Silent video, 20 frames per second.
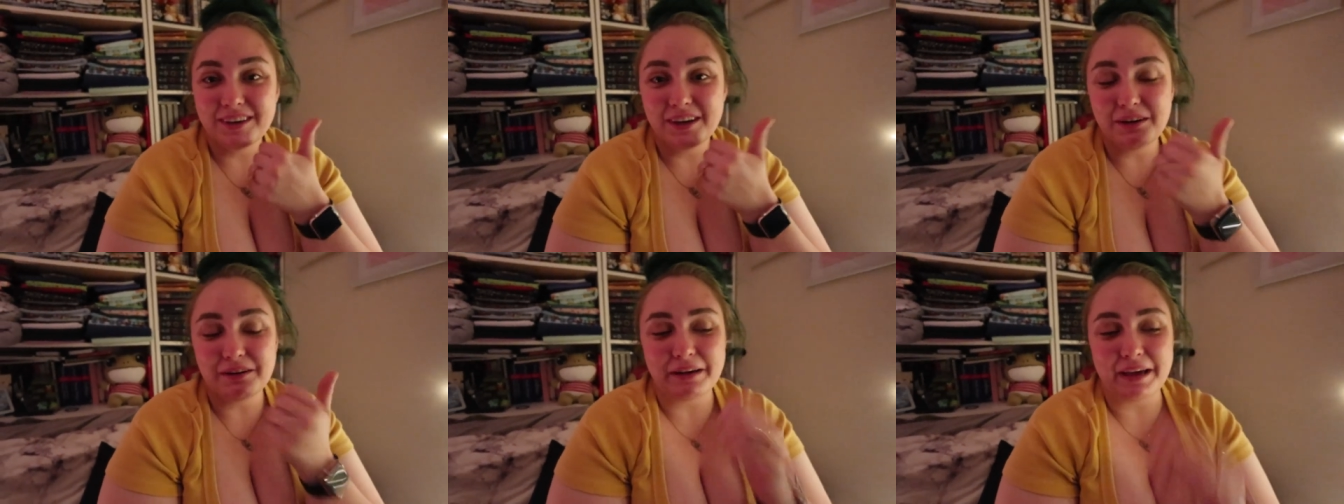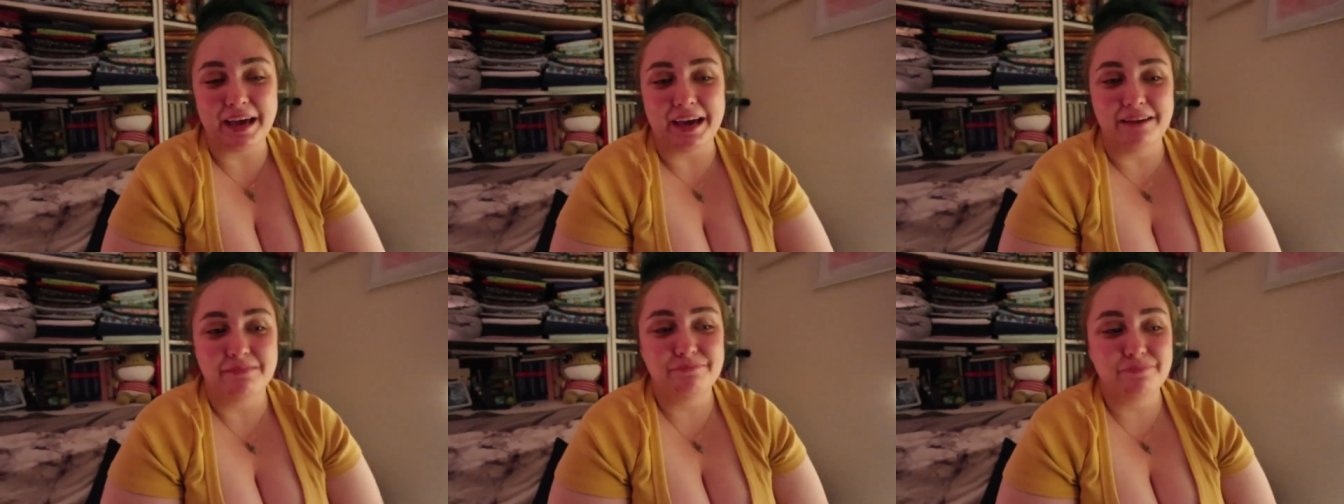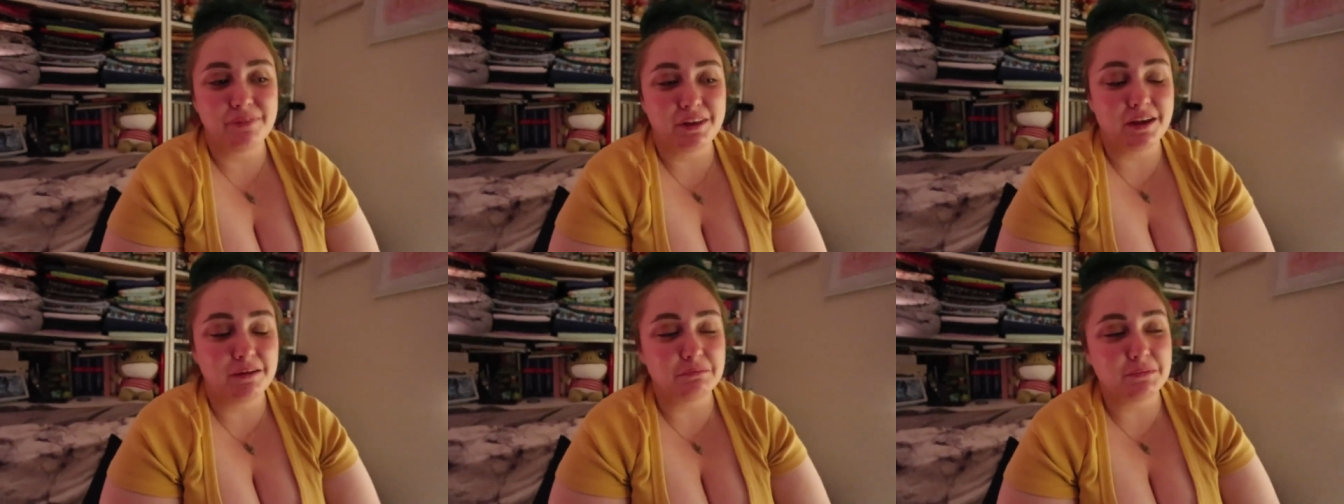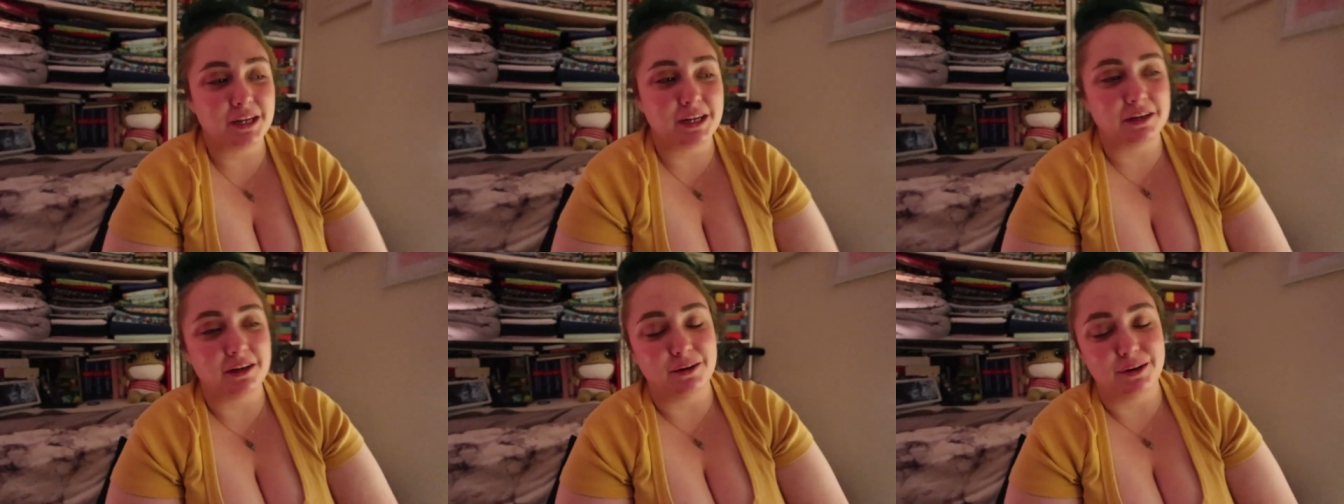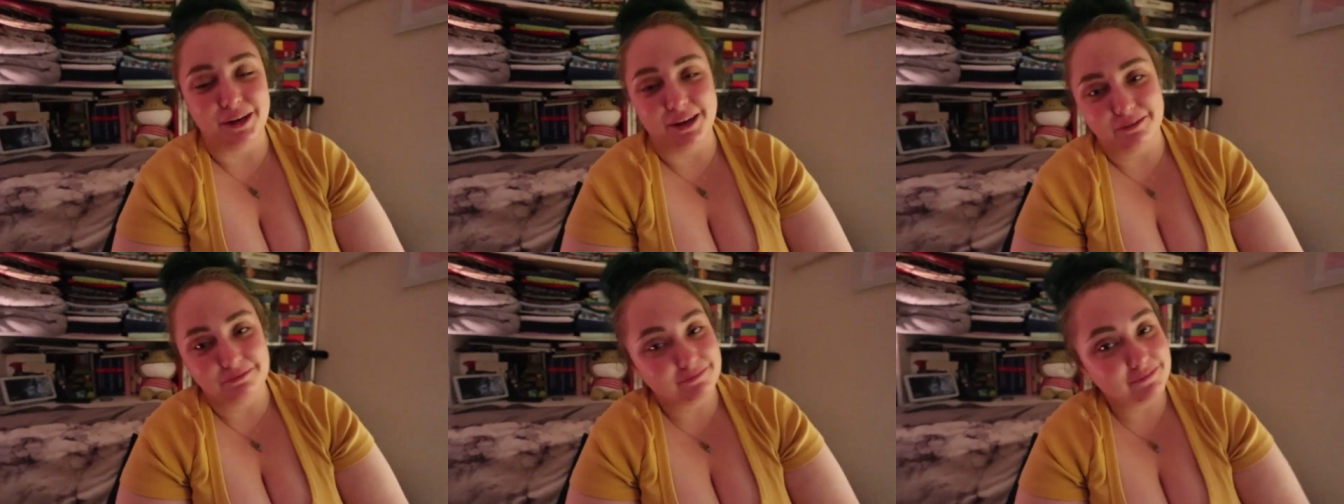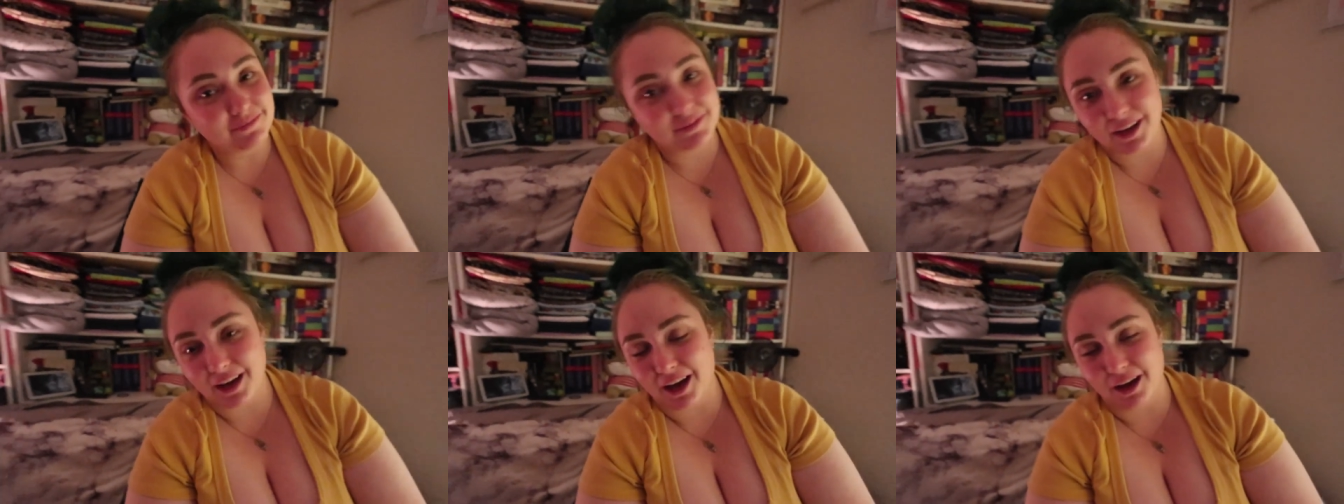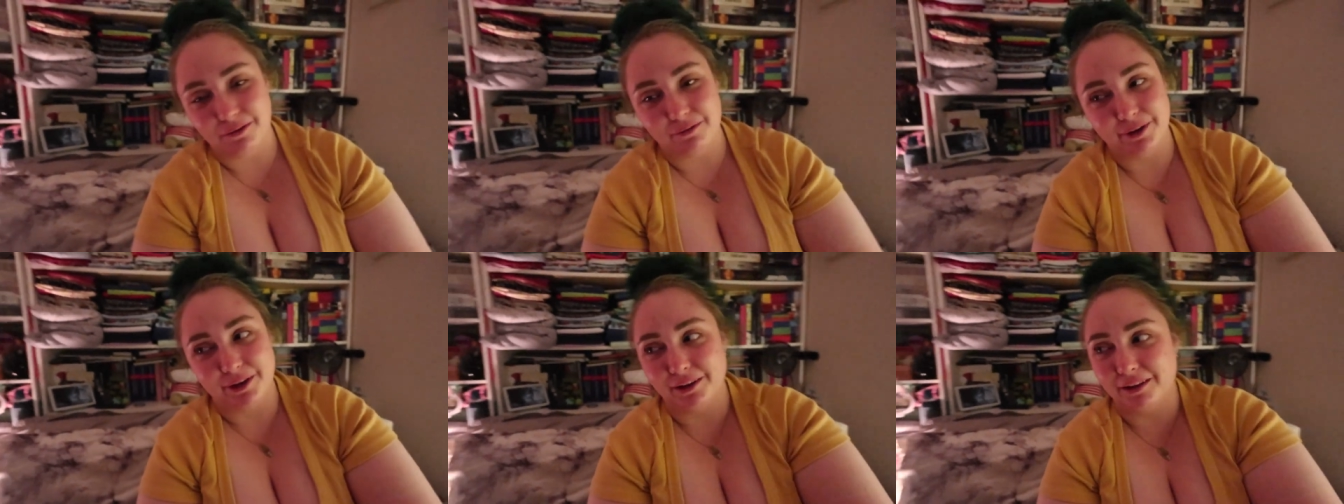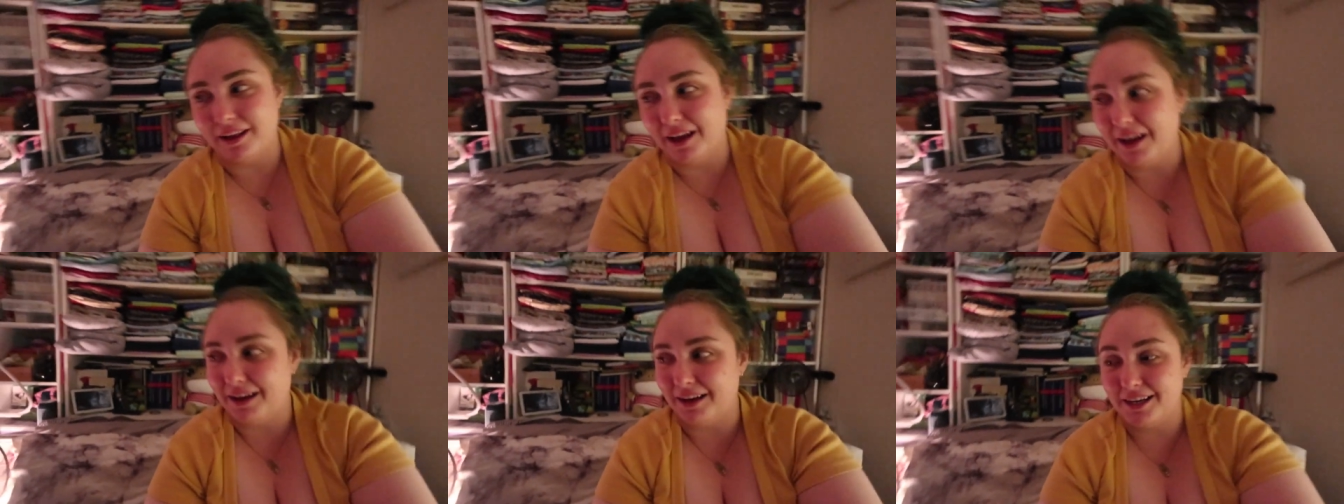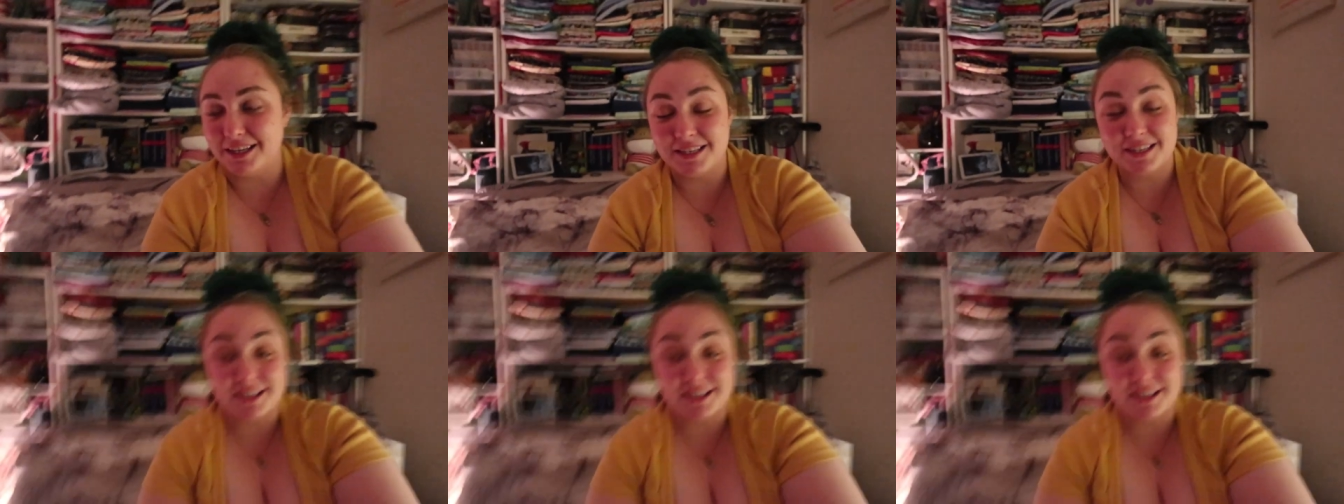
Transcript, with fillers: Okay, I'm gonna go now. I will uh,